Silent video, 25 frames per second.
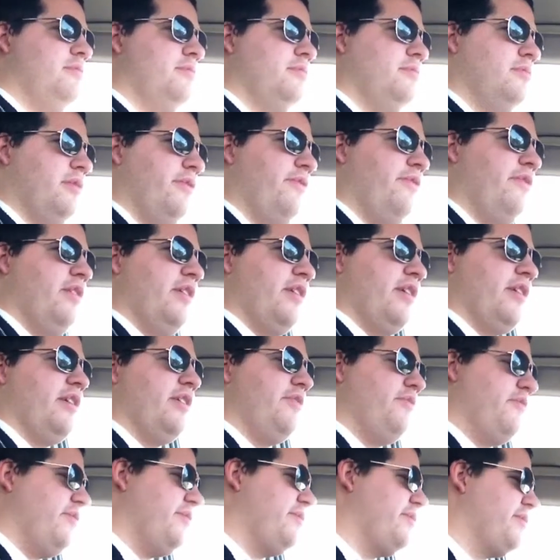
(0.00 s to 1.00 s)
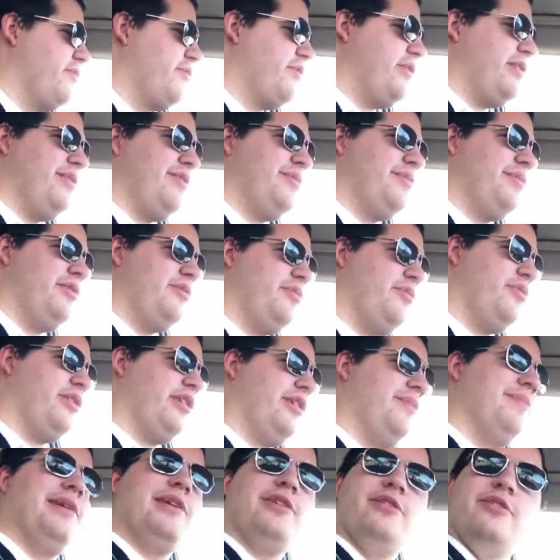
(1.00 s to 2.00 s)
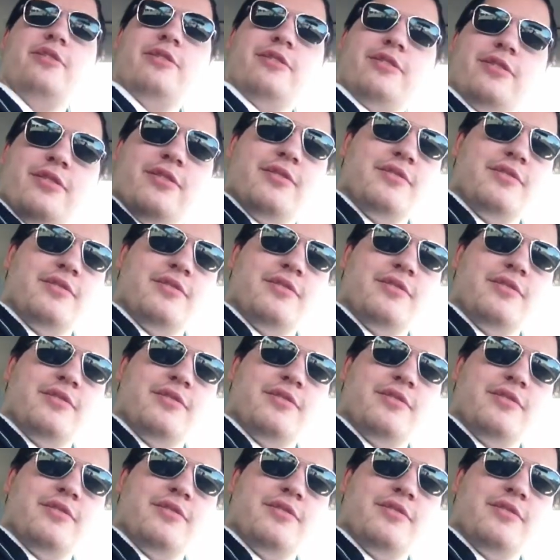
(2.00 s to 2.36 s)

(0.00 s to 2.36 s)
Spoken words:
I feel like everyone agrees when you're pointing out bad cards.